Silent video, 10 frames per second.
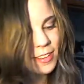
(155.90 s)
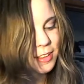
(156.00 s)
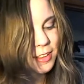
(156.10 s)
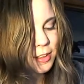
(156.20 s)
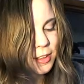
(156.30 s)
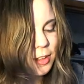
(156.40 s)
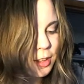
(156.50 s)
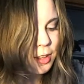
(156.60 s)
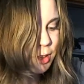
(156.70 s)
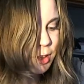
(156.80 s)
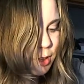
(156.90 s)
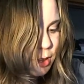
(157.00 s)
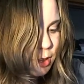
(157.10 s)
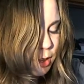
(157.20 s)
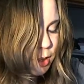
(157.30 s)

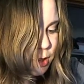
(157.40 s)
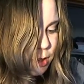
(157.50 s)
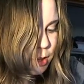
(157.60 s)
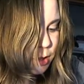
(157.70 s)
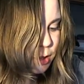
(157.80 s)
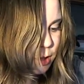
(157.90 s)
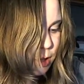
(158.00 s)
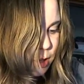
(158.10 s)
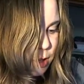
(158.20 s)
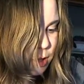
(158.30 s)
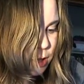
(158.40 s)
No one is speaking in this clip.